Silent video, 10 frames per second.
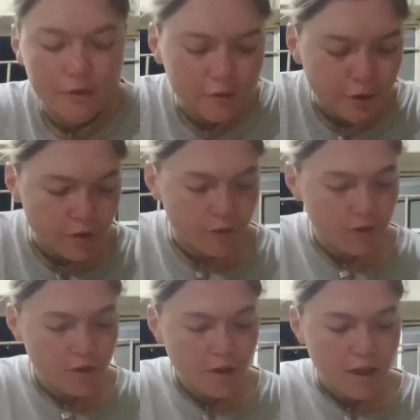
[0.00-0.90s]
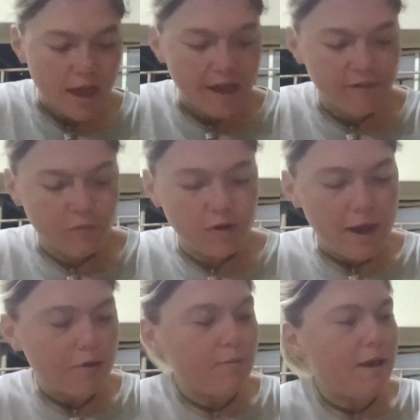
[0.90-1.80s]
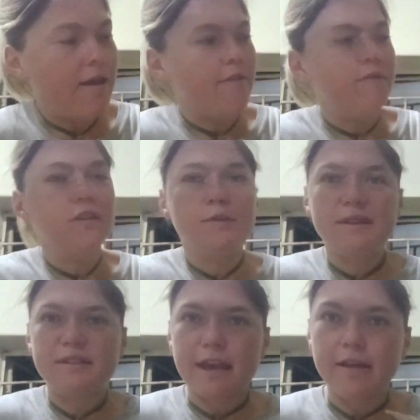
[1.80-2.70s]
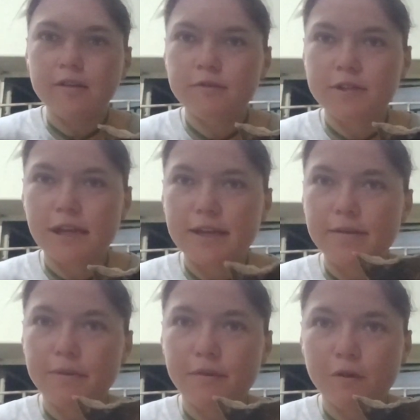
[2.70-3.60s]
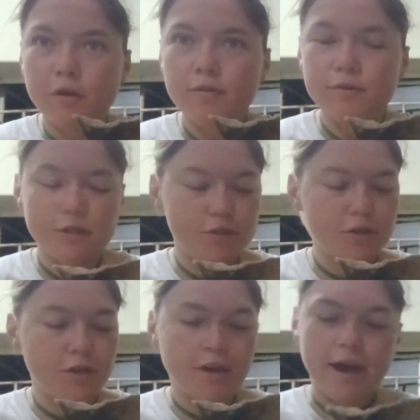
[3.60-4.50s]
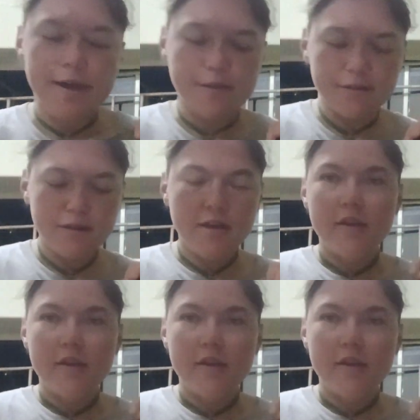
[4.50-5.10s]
So, I've brought out my wildebeest tail, which I did before to show you guys.